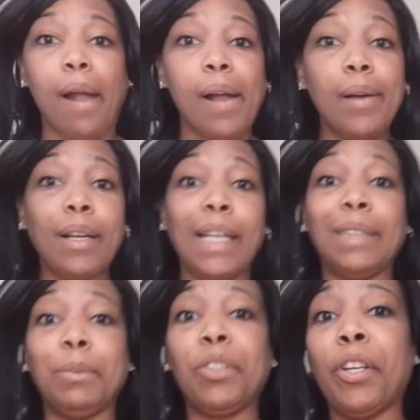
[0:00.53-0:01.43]
Okay, I'm
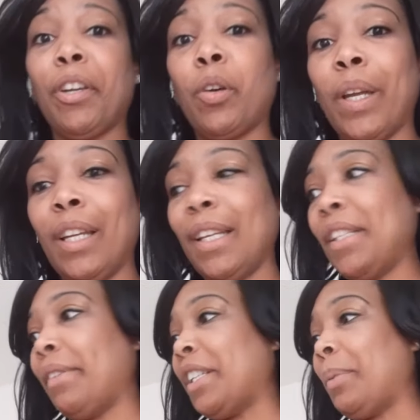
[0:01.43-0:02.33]
going to show you a quick and
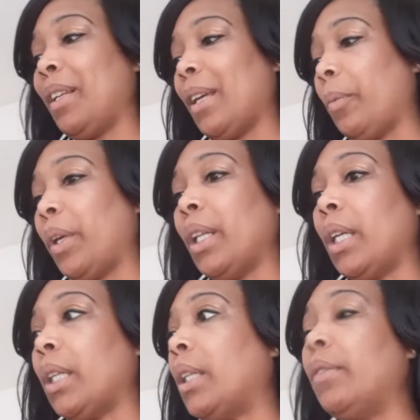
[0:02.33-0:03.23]
easy recipe that we
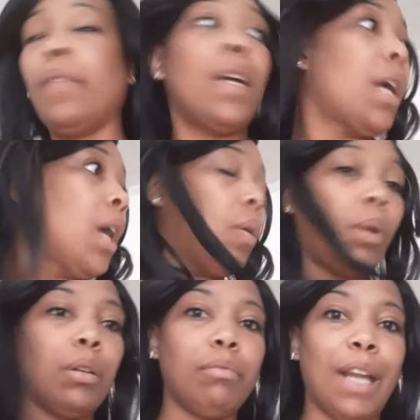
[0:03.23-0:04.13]
love.
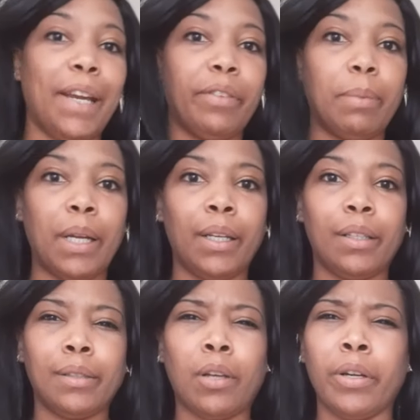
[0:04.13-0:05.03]
Well, not everybody,
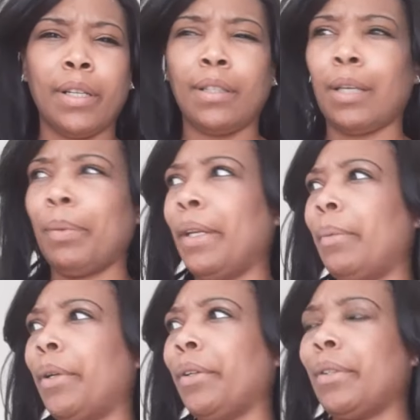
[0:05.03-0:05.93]
because Carter doesn't like peanut
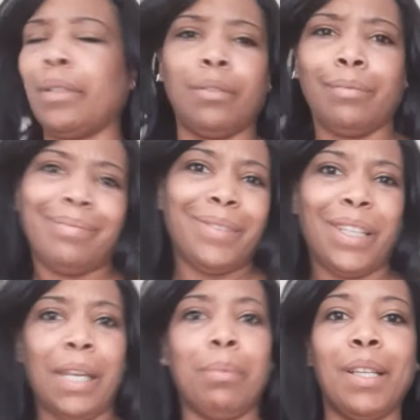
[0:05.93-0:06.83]
butter, so you
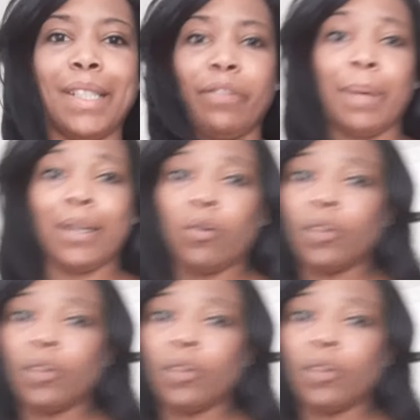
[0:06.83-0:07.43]
can't please everybody. Hold